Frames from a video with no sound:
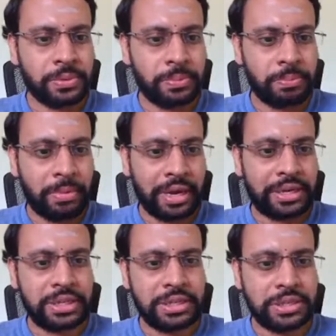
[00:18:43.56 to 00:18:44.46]

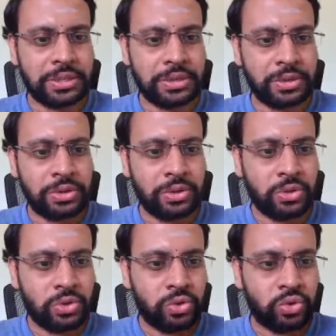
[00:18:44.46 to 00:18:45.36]
minus
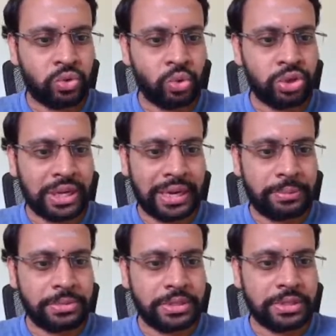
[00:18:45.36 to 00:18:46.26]
2
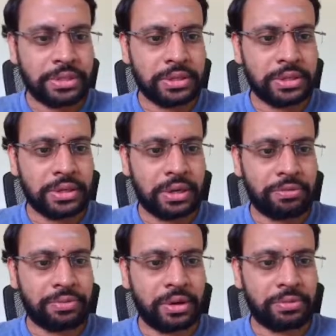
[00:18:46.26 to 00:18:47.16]
times
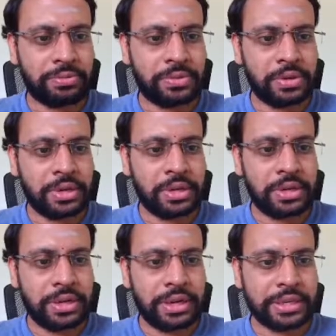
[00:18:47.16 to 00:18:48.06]
f of
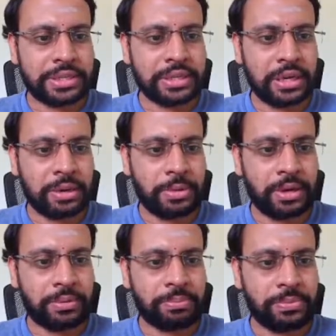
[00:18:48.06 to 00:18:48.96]
x
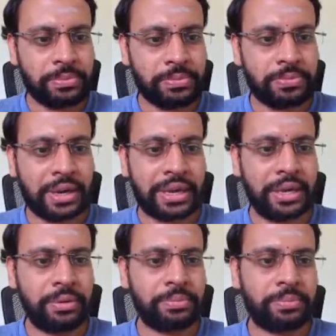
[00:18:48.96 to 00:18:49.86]
comma
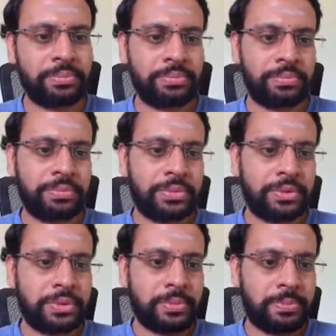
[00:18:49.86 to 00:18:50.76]
y
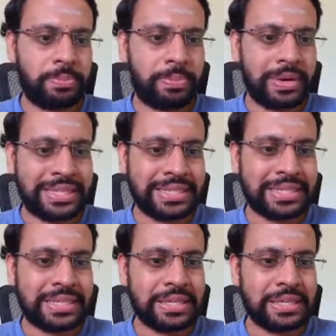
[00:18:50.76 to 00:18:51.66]

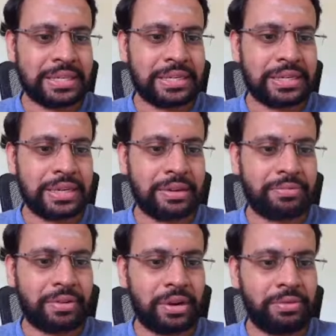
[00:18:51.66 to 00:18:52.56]
plus
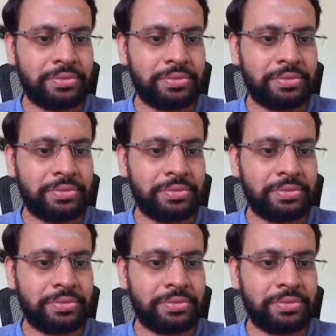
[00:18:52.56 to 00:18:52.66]
f of